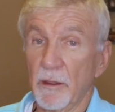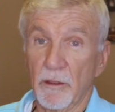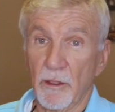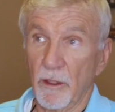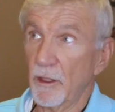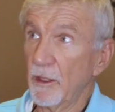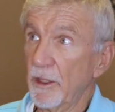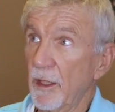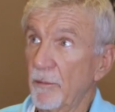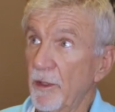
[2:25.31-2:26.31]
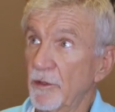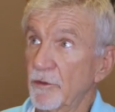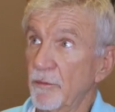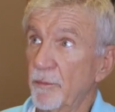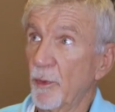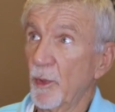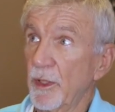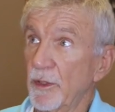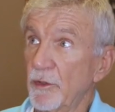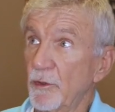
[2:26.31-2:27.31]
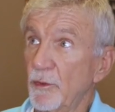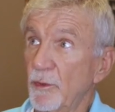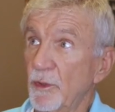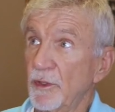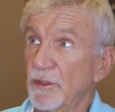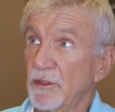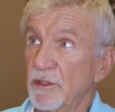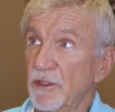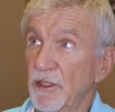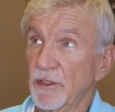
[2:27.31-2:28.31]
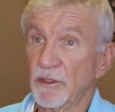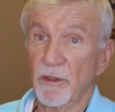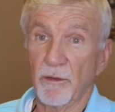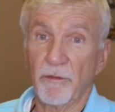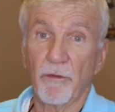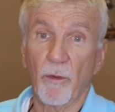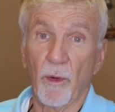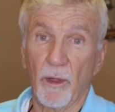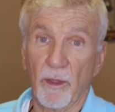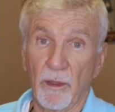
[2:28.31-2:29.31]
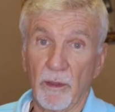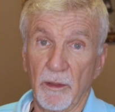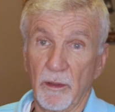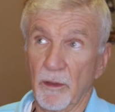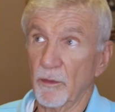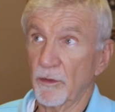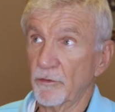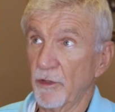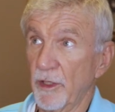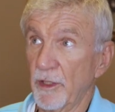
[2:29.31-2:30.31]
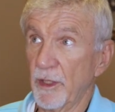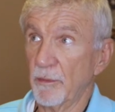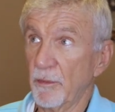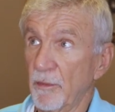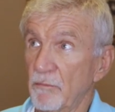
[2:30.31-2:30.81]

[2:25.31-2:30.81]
Currently, I'm measuring 0.264 on the tread depth.